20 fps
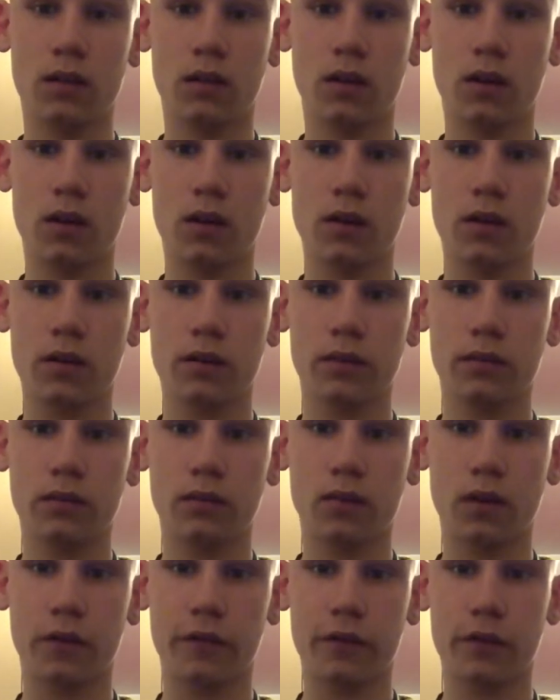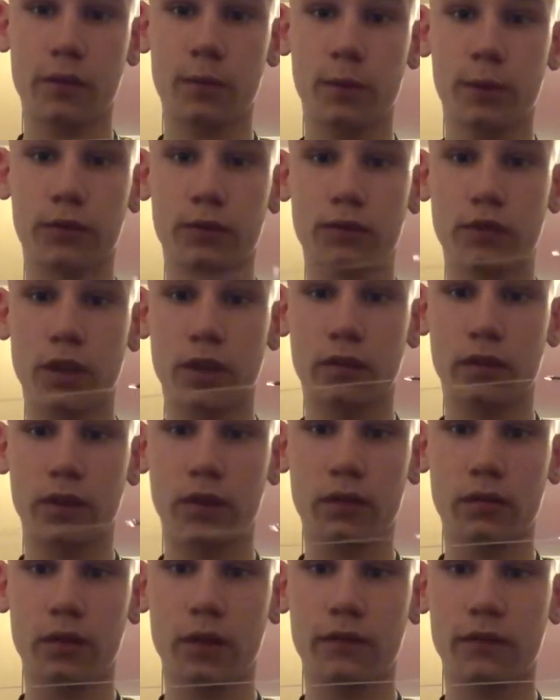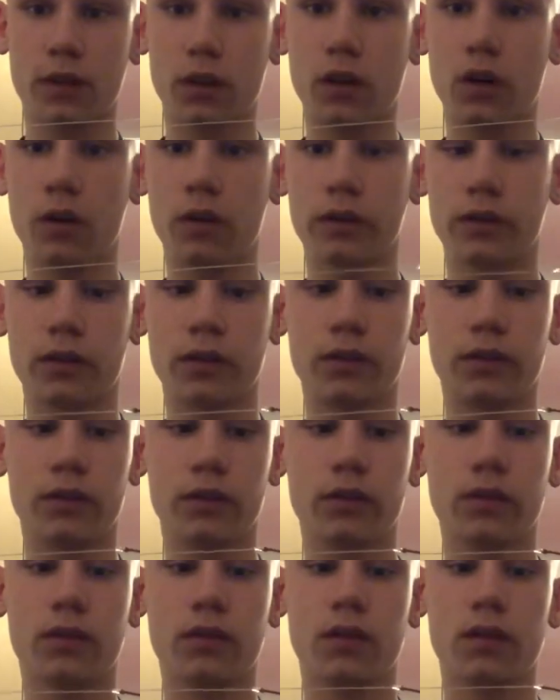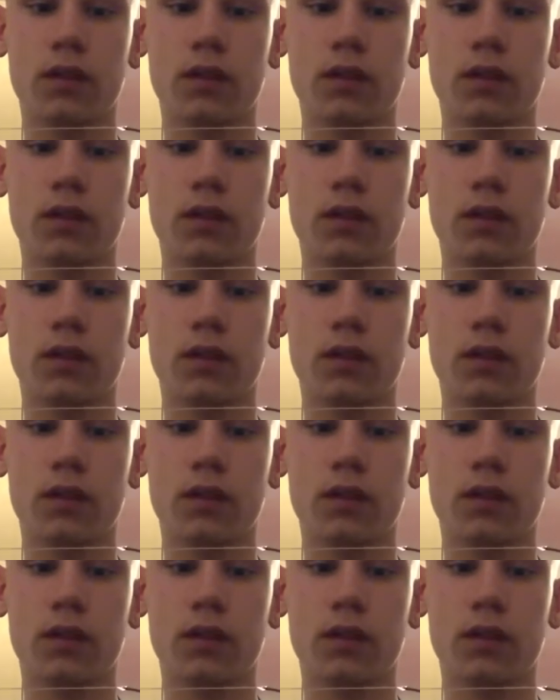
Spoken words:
Well, for the Bristol Channel anyway, for cod, because